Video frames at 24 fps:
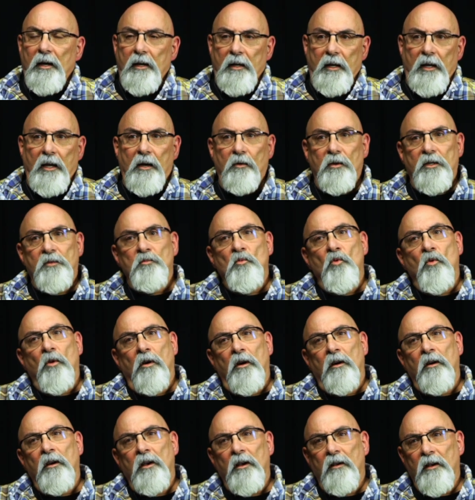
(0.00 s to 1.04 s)
he was
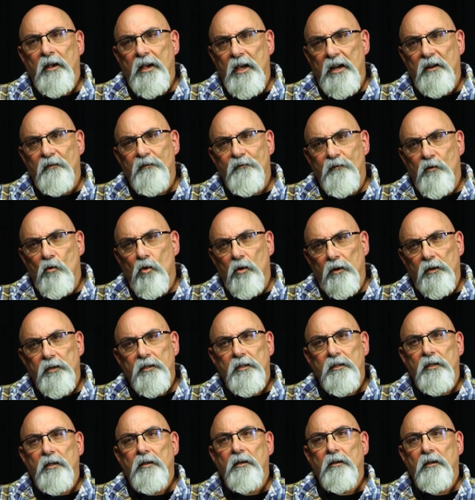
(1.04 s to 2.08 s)
more kind of
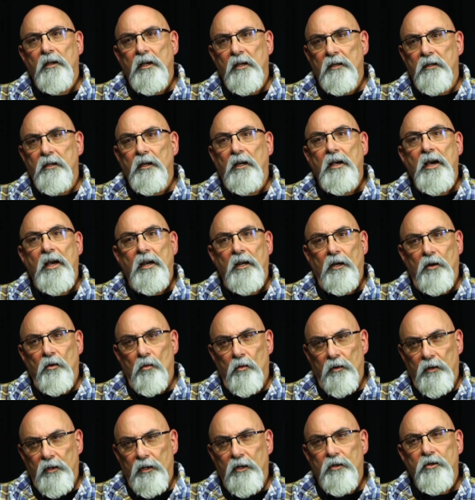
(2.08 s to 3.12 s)
forced into kind of
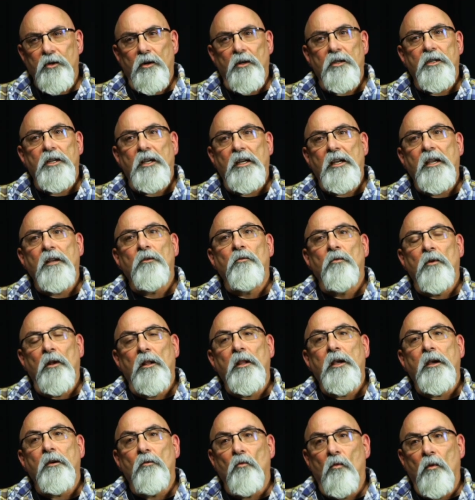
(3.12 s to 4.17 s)
going to the church. He didn't
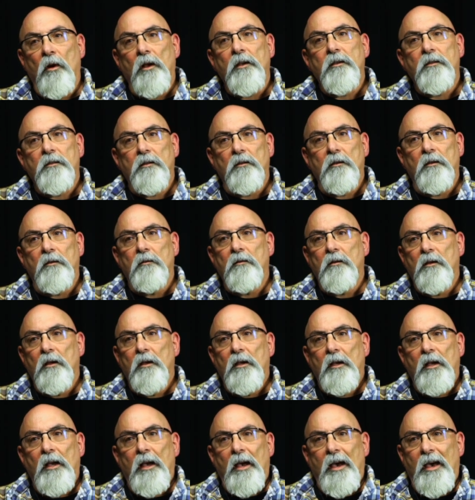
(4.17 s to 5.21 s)
really want to,
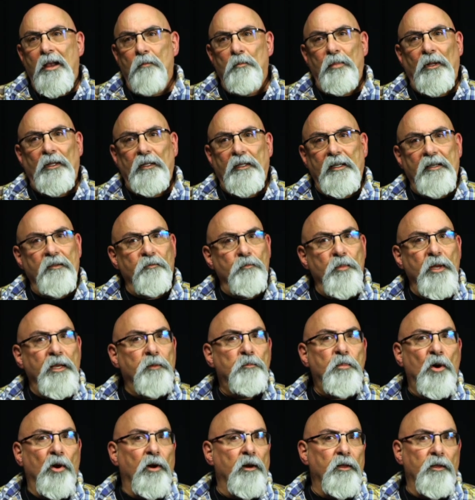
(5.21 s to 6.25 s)
I believe, be
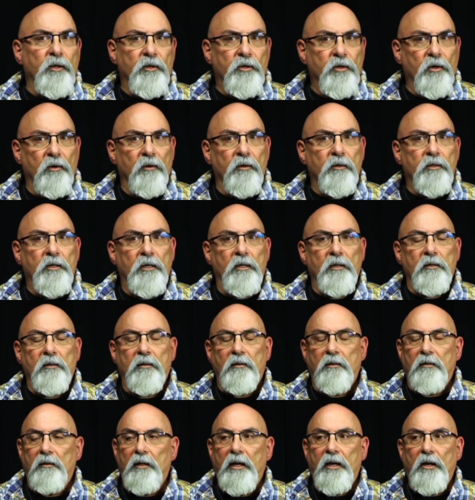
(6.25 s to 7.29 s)
part of the church,
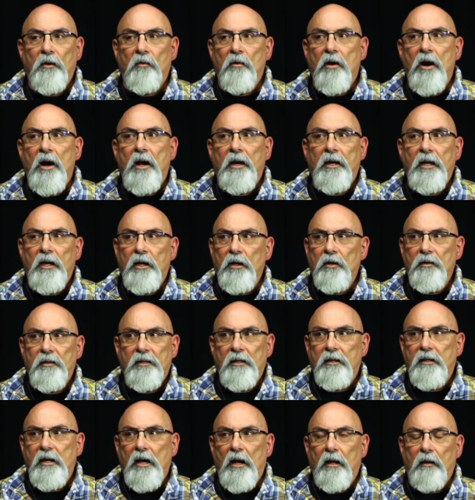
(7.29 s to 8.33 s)
because later on he used
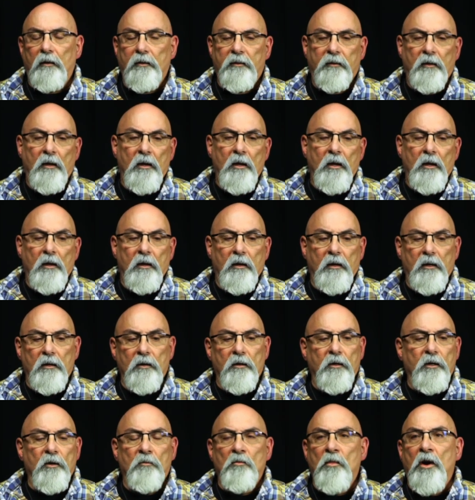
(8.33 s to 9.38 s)
to tell us,
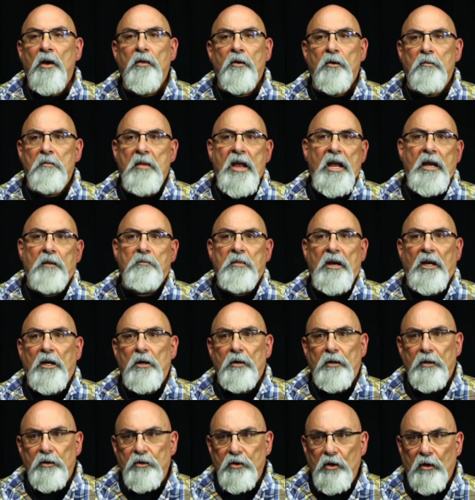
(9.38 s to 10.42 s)
your mother made me
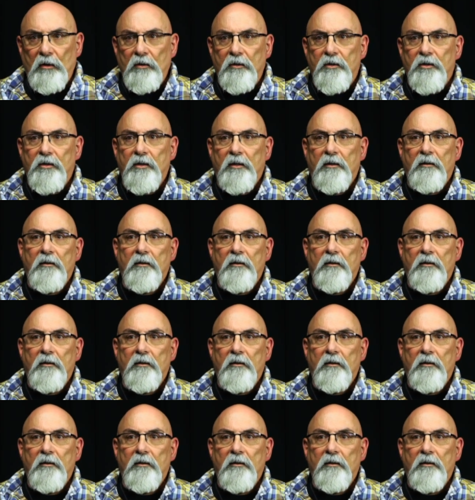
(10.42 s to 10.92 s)
go to church.